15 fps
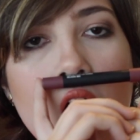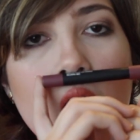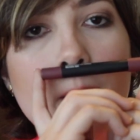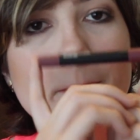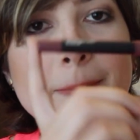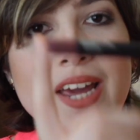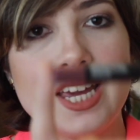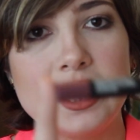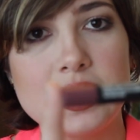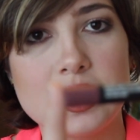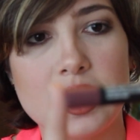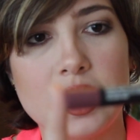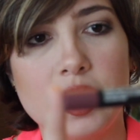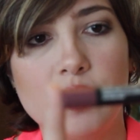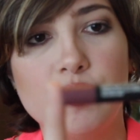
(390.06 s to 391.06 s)

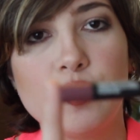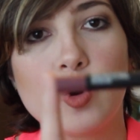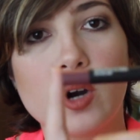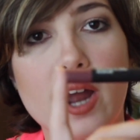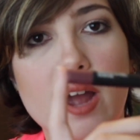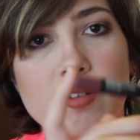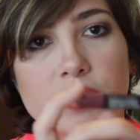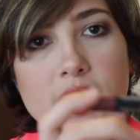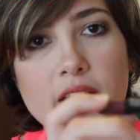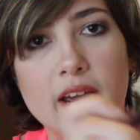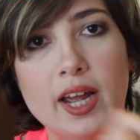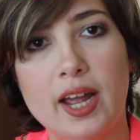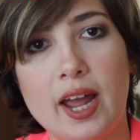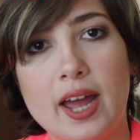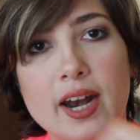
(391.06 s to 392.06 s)
amazing for every
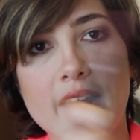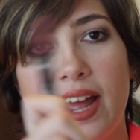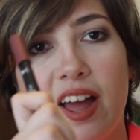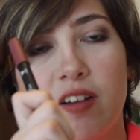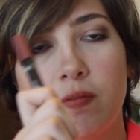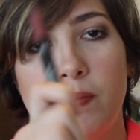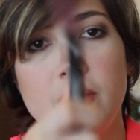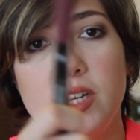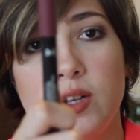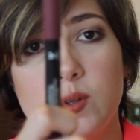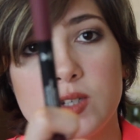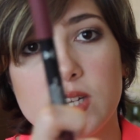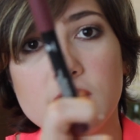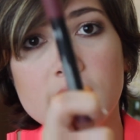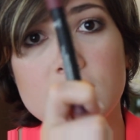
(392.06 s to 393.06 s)
day, and I have been
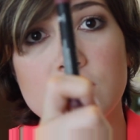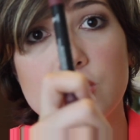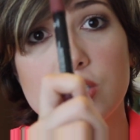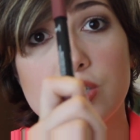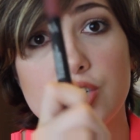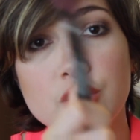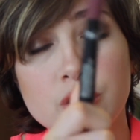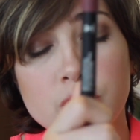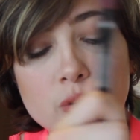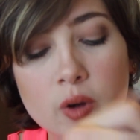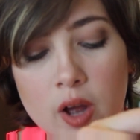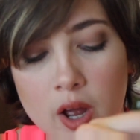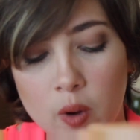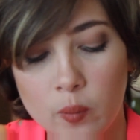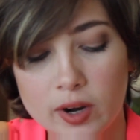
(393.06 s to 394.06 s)
using this too.
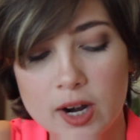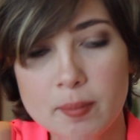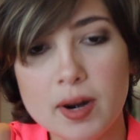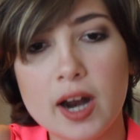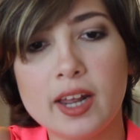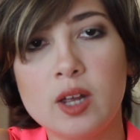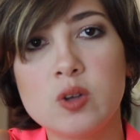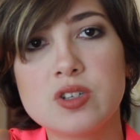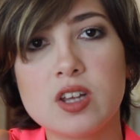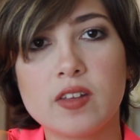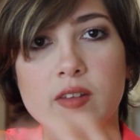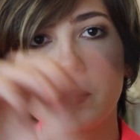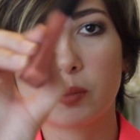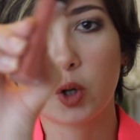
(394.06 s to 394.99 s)
When I'm not using the